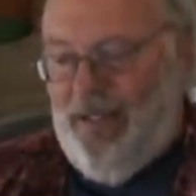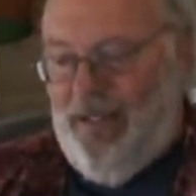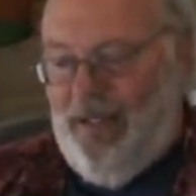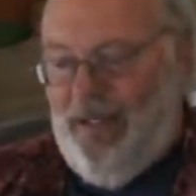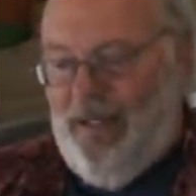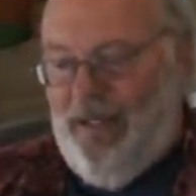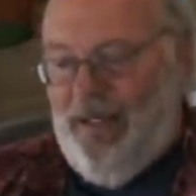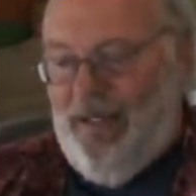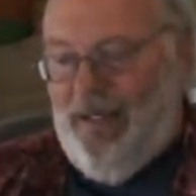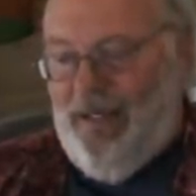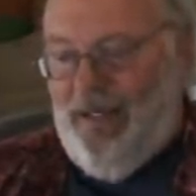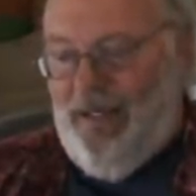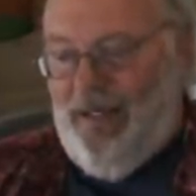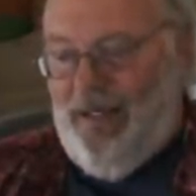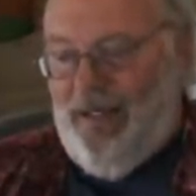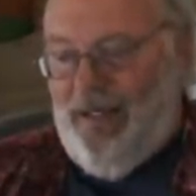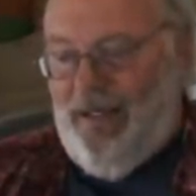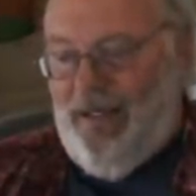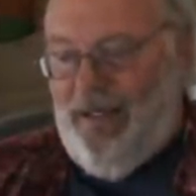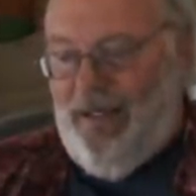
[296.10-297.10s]

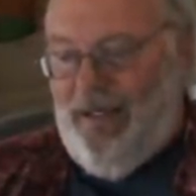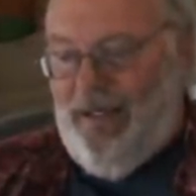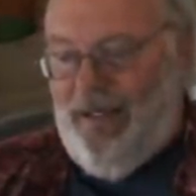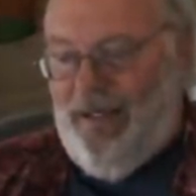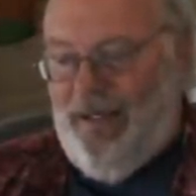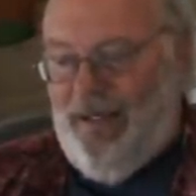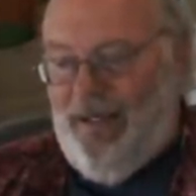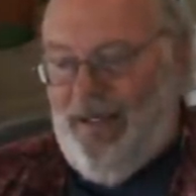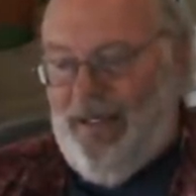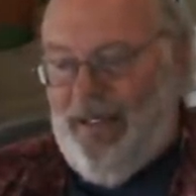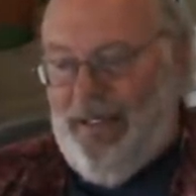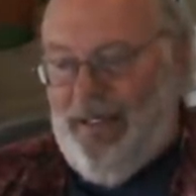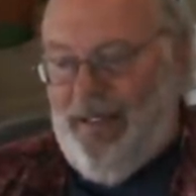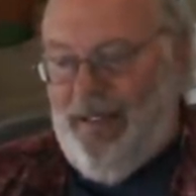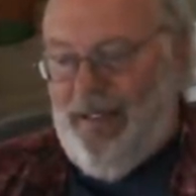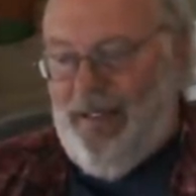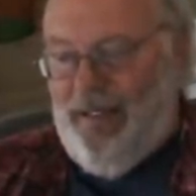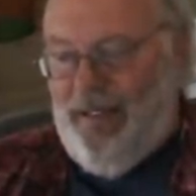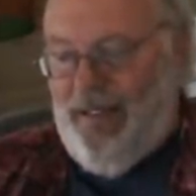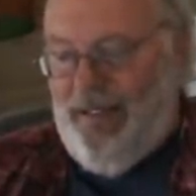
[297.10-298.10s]

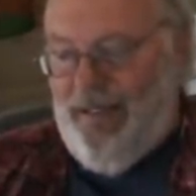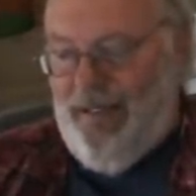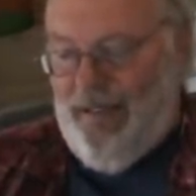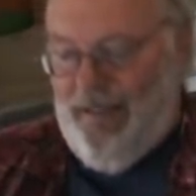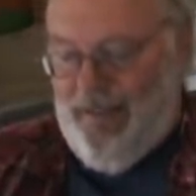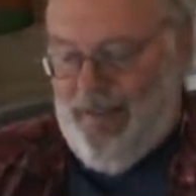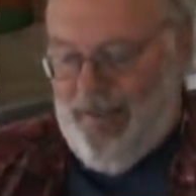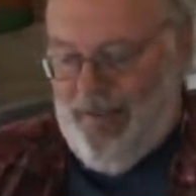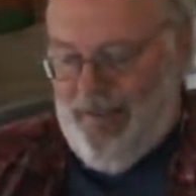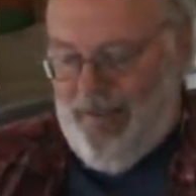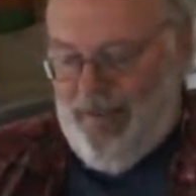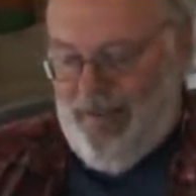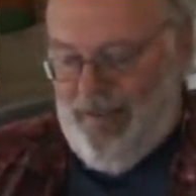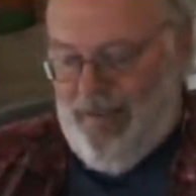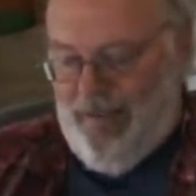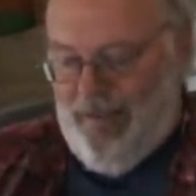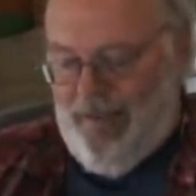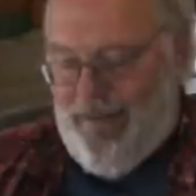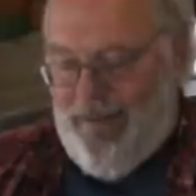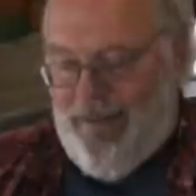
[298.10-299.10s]

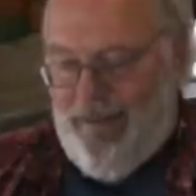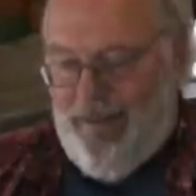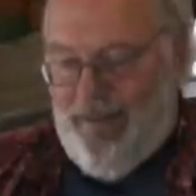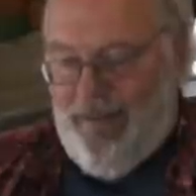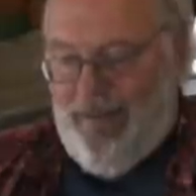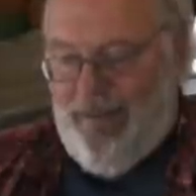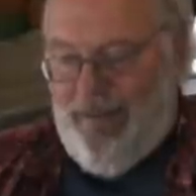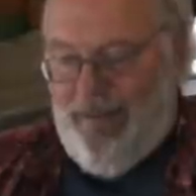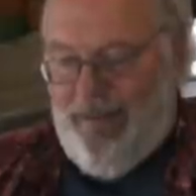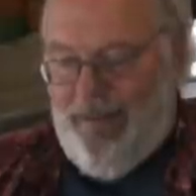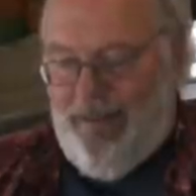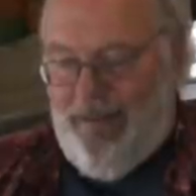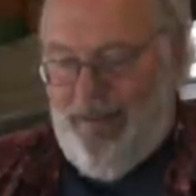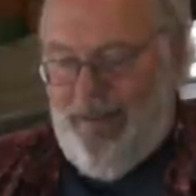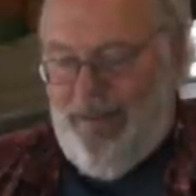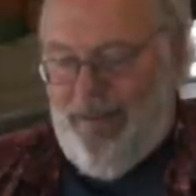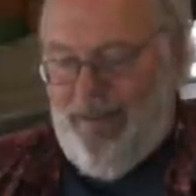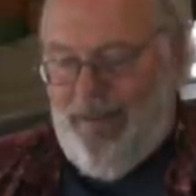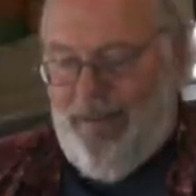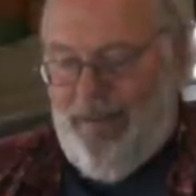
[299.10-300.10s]

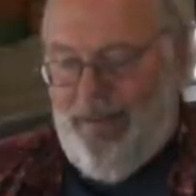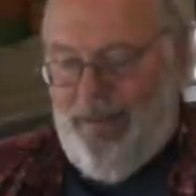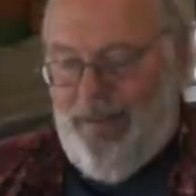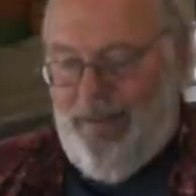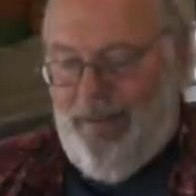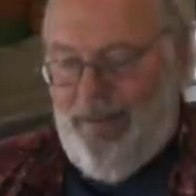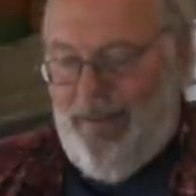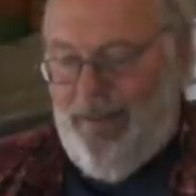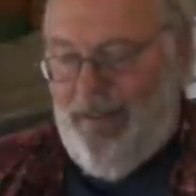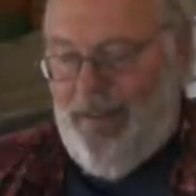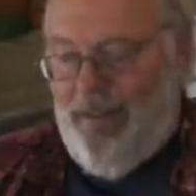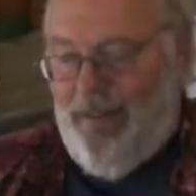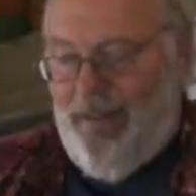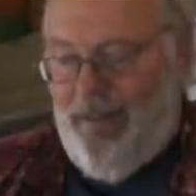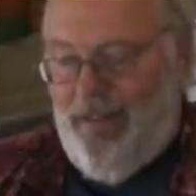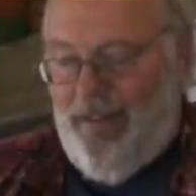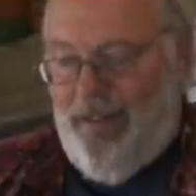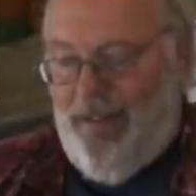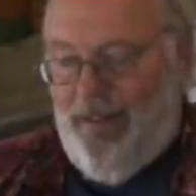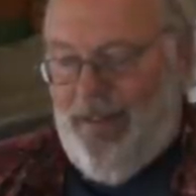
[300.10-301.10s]

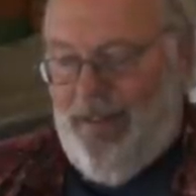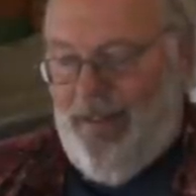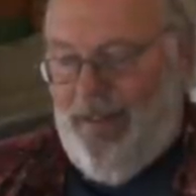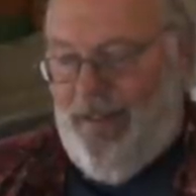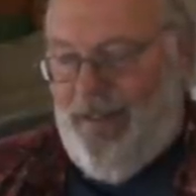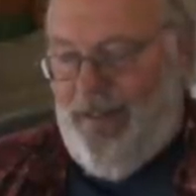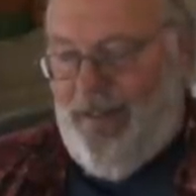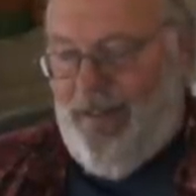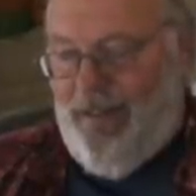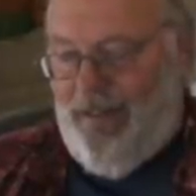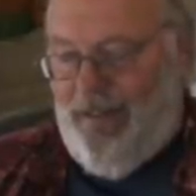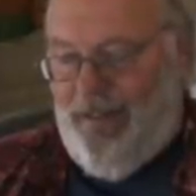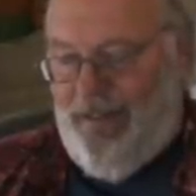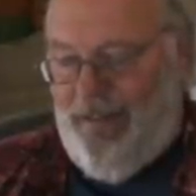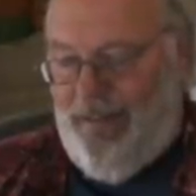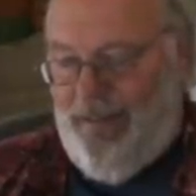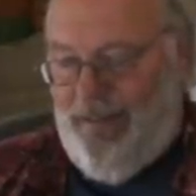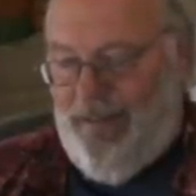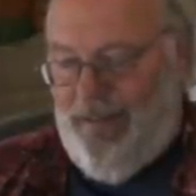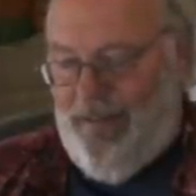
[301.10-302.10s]

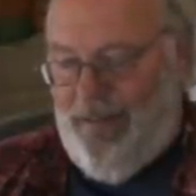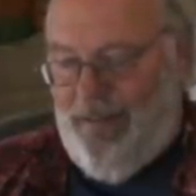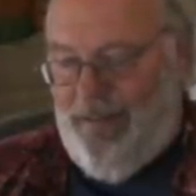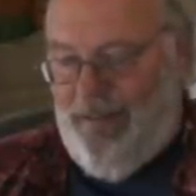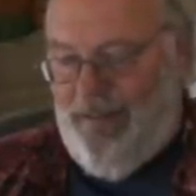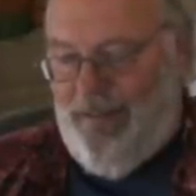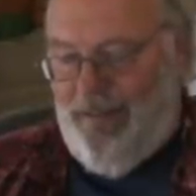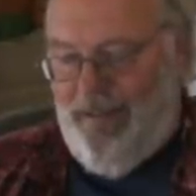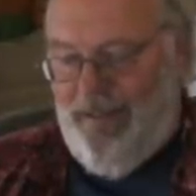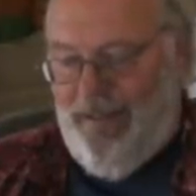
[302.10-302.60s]
No words are spoken by the person on screen.